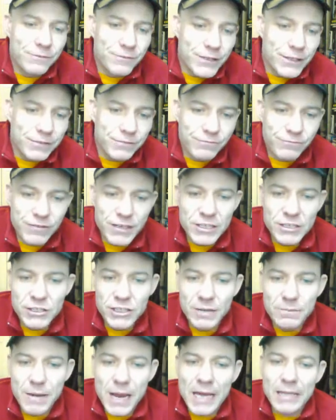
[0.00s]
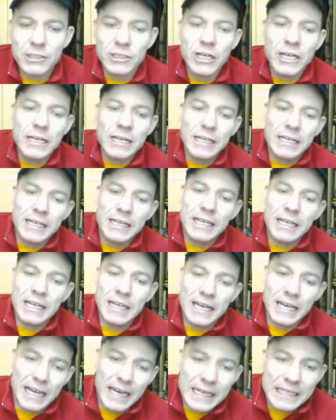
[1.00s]
feature match
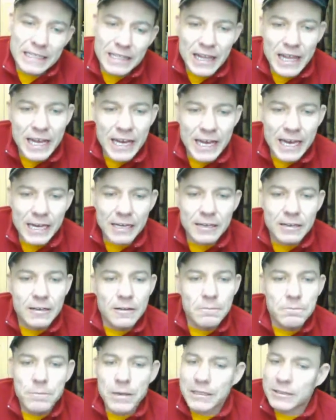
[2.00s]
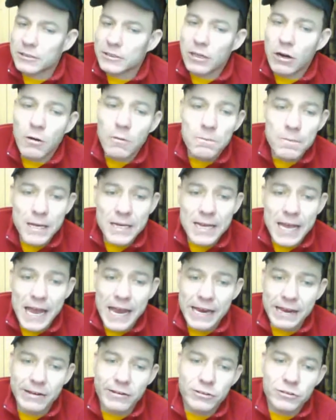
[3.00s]
here and there, but no big
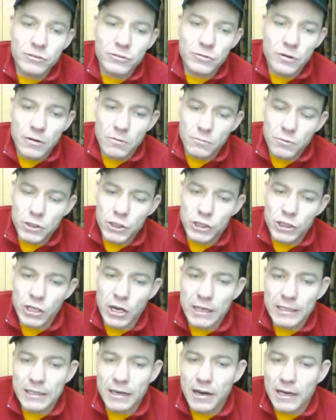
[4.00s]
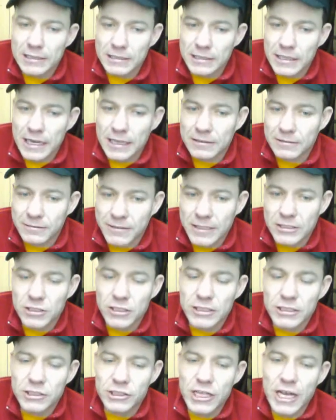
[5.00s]
angles were shot at
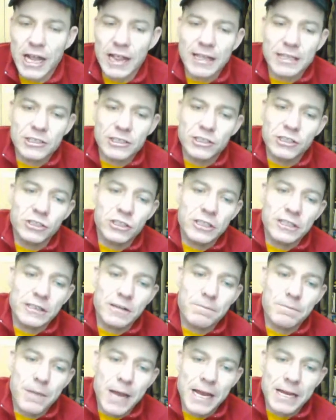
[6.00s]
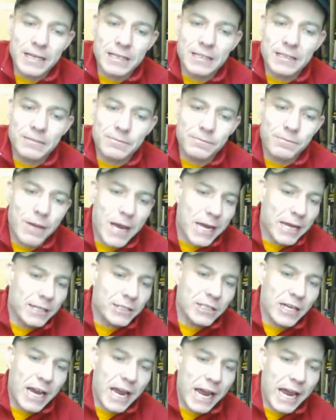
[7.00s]
Wrestling Challenge. Usually the main
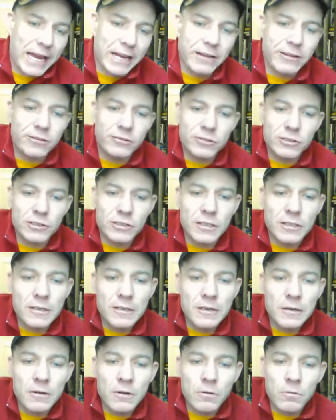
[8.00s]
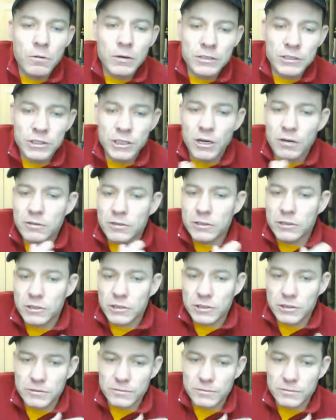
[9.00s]
major angles were shot